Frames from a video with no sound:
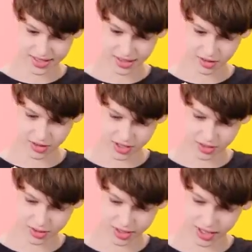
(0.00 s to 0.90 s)
There is
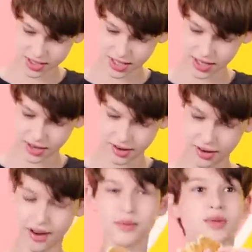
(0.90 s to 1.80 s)
no sauce
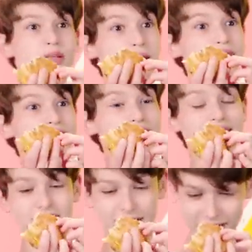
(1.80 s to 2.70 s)
here. I will bite
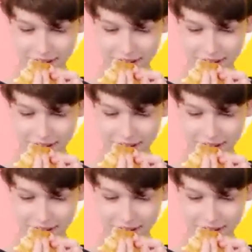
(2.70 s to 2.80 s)
here.